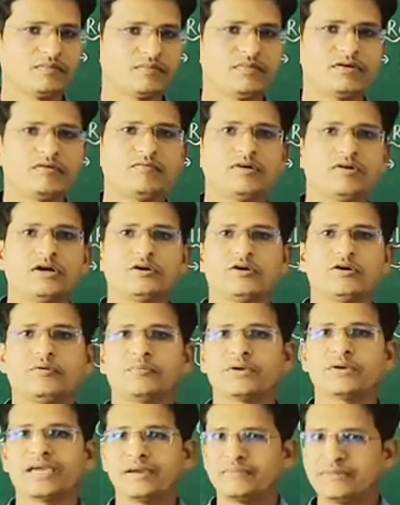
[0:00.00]
number 1
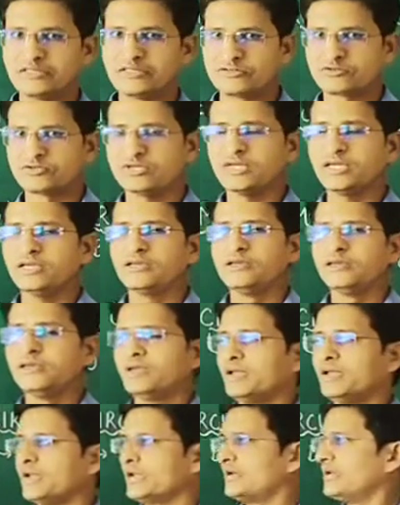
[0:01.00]
of chemistry
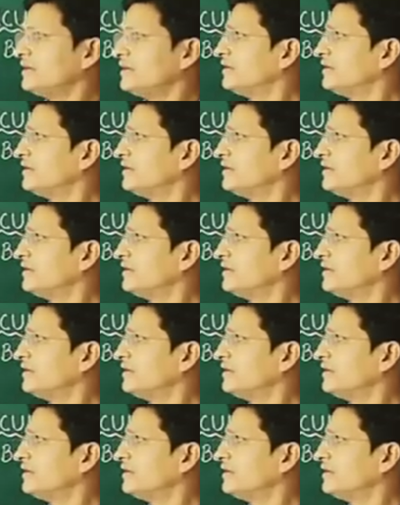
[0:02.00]
and